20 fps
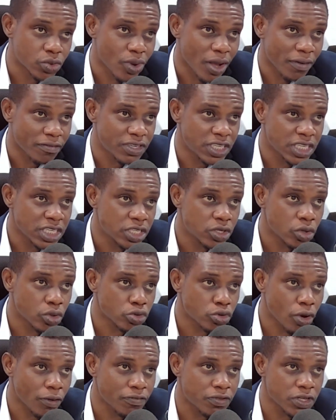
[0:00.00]
We have
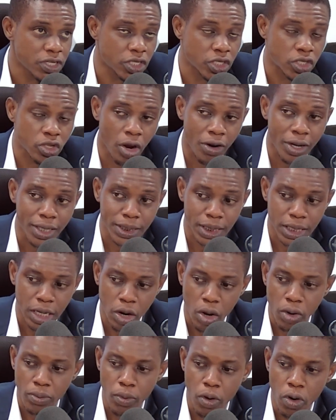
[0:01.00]
details of these stories and a
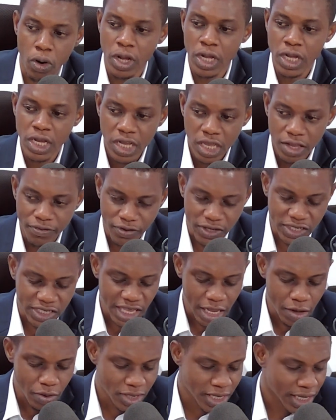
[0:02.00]
lot more if you
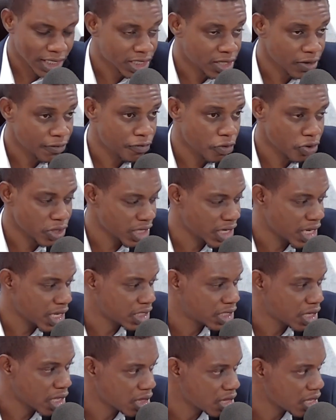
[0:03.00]
stay with us for the
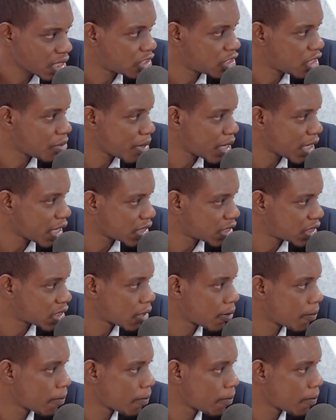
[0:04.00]
next 30 minutes.